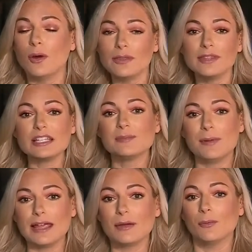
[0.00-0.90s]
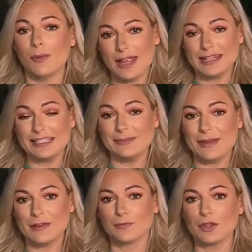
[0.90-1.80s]
what these big
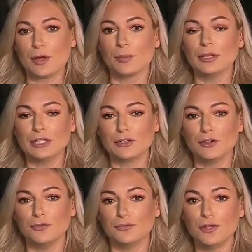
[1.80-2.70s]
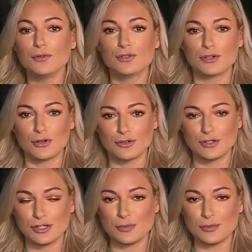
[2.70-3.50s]
wins mean for their political futures.